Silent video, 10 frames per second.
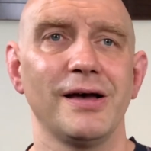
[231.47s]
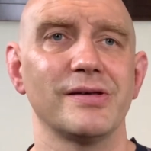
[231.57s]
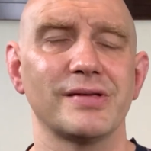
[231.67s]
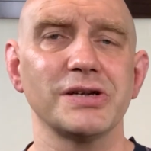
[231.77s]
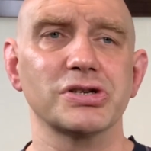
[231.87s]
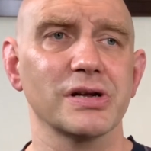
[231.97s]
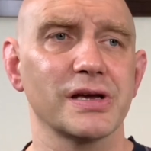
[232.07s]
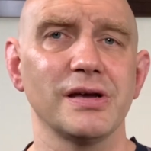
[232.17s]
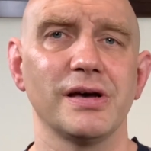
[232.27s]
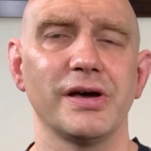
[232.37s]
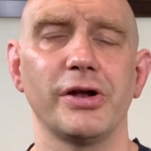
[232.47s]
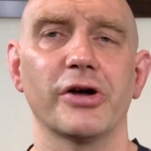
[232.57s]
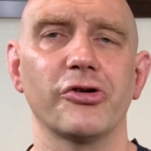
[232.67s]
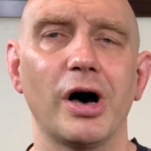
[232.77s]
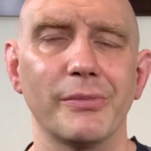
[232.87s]
essentially an
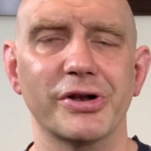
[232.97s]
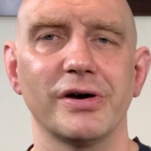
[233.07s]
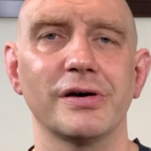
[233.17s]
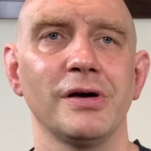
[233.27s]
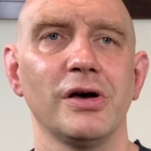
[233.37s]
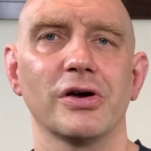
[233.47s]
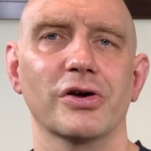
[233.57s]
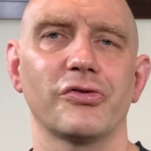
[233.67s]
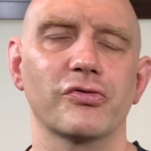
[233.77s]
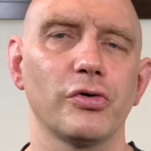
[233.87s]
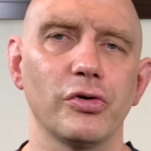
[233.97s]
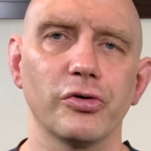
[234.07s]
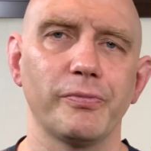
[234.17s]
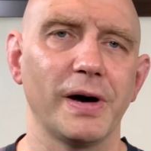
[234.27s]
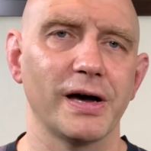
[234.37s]
automata
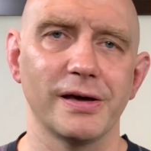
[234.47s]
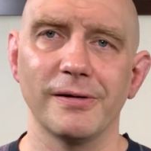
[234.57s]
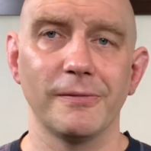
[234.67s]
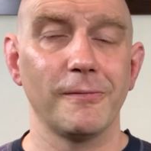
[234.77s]
controlled by